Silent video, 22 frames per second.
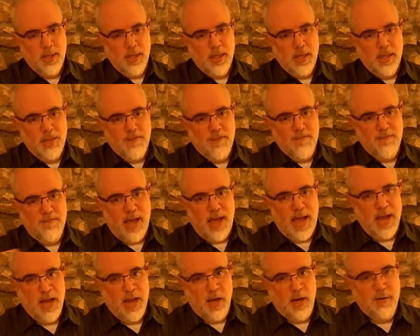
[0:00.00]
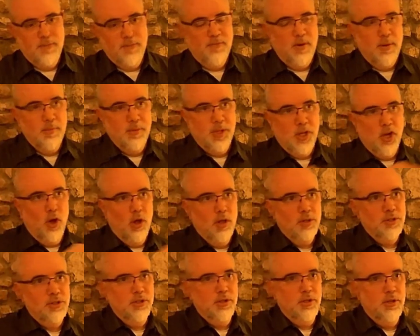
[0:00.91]
the fire from the
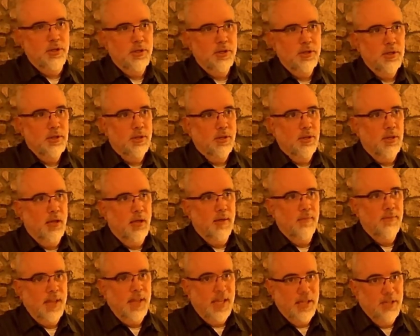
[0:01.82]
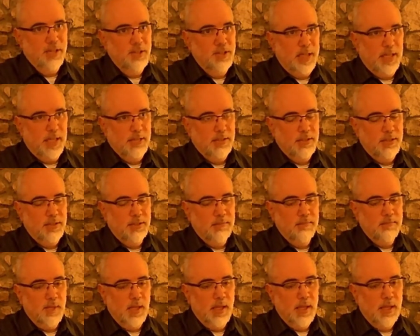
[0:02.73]
altar of incense.
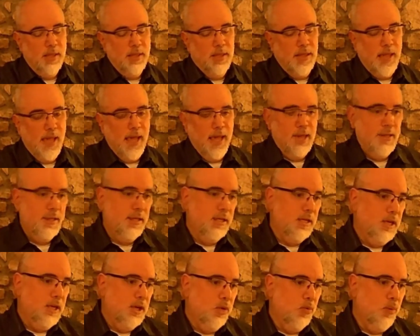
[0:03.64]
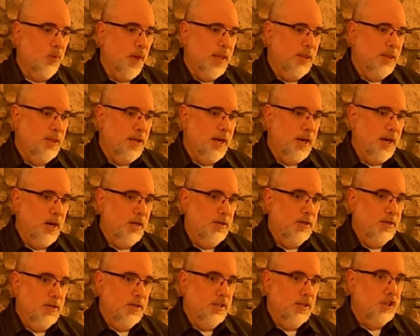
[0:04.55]
That when they're
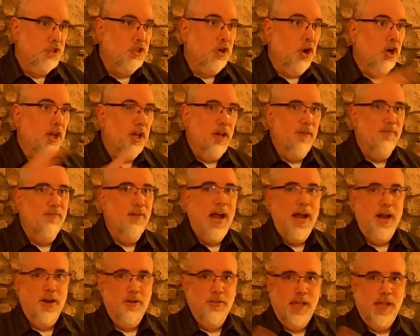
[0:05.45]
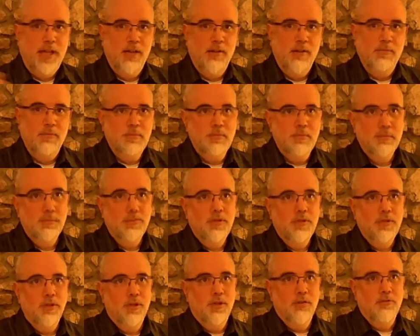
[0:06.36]
starting a fire, they don't,
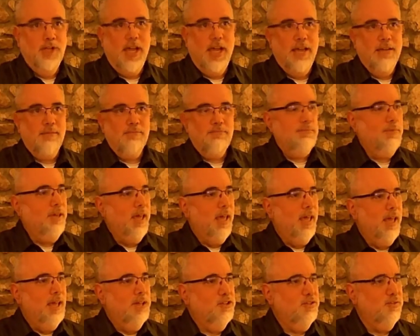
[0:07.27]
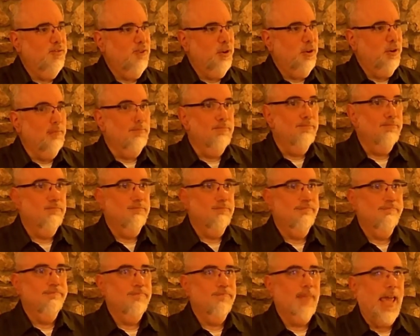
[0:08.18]
take Kingsford
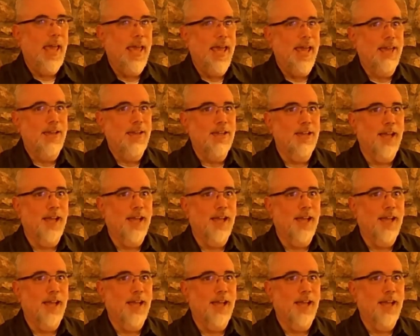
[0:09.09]
and